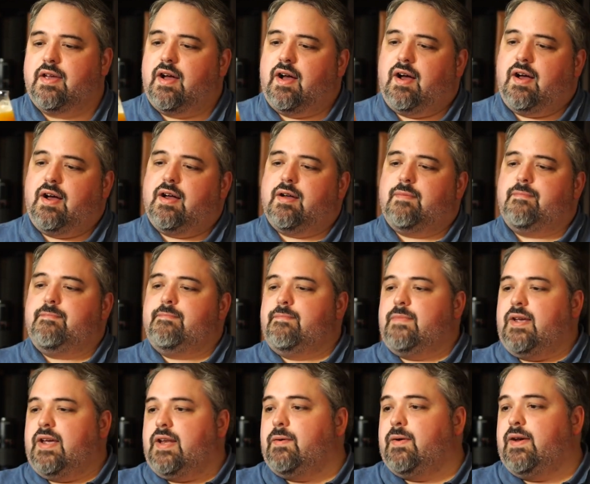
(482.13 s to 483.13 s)

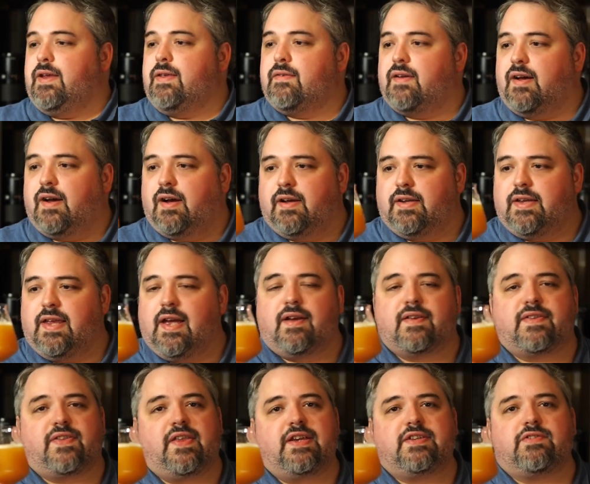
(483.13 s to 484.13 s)
Anyway,
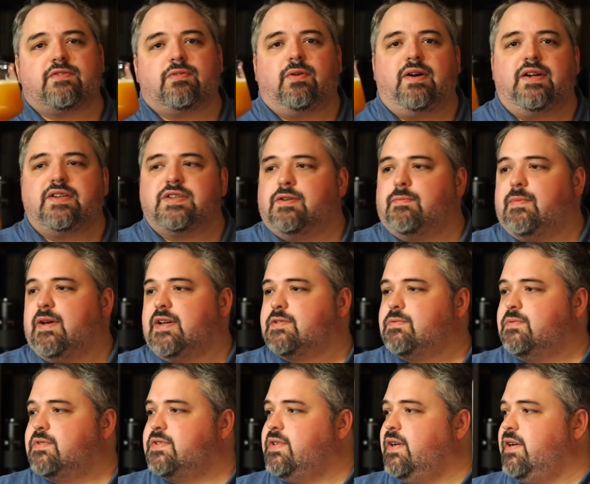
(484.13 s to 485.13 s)
thanks for watching
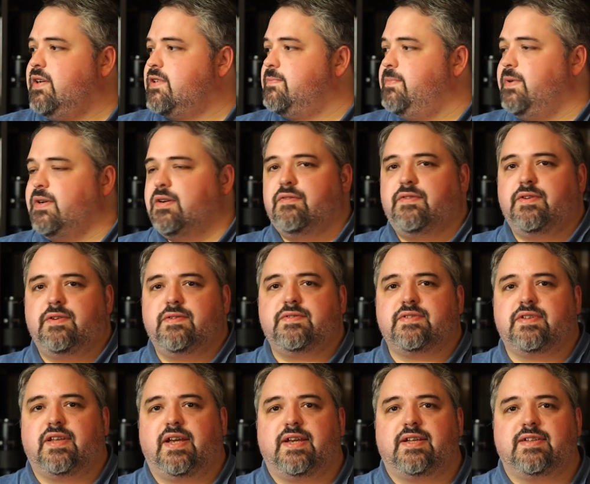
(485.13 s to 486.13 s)
Maxwell Starr's Beer
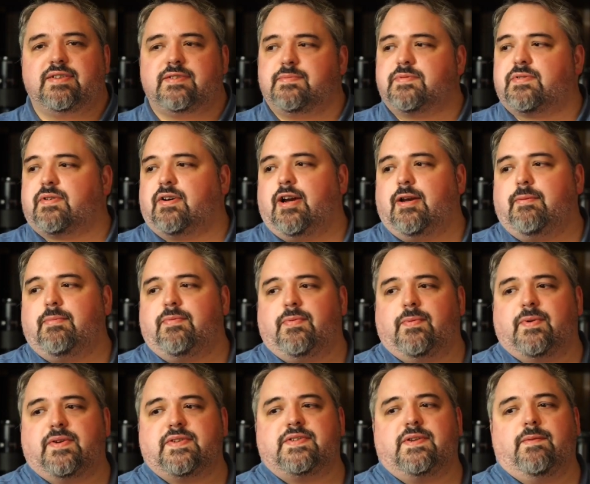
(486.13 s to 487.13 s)
Reviews. Like and subscribe if you
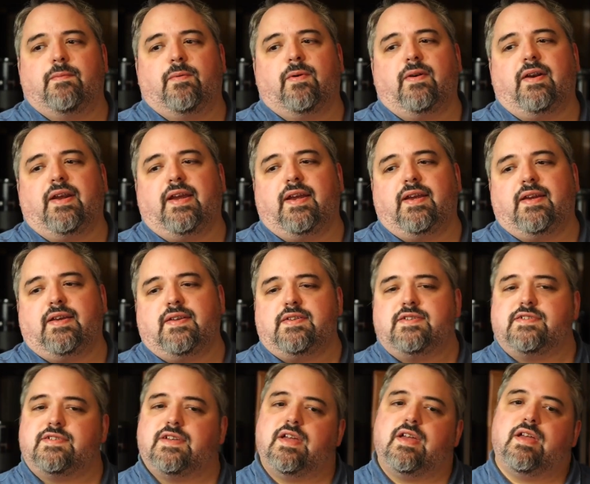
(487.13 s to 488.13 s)
want to see more,
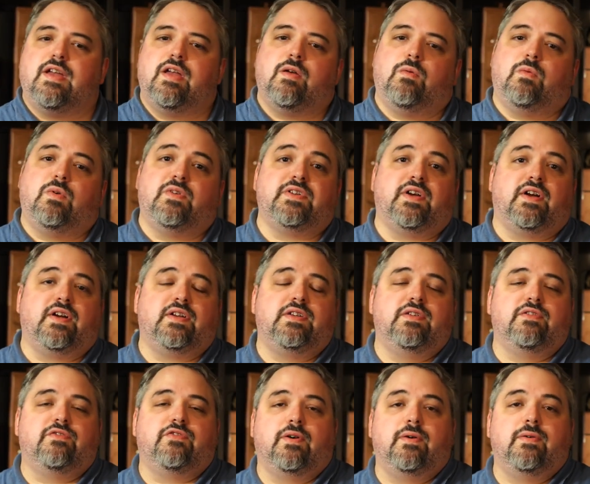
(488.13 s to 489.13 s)
and we'll talk to
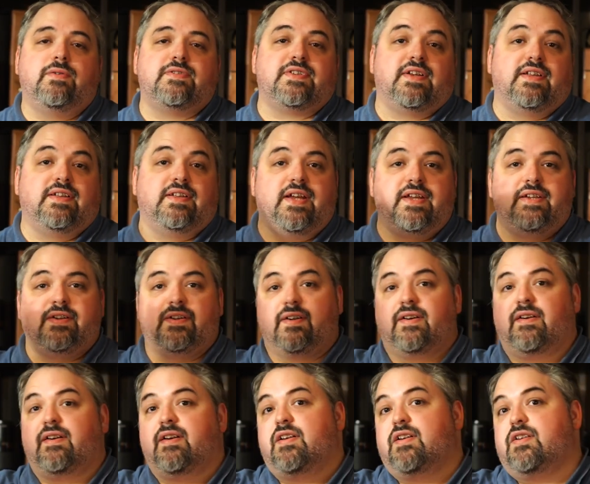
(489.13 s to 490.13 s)
you folks
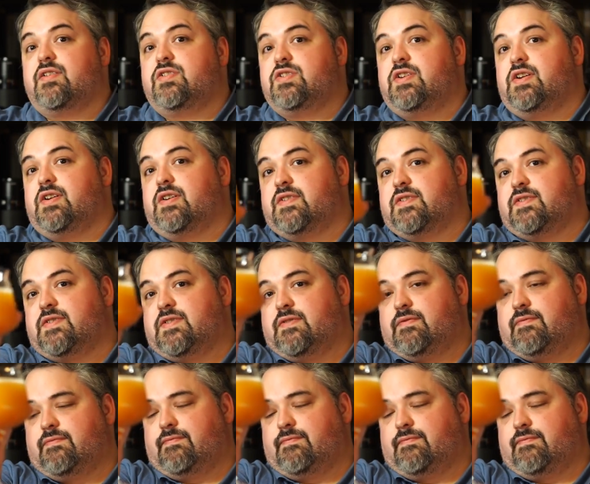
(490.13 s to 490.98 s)
later. Cheers.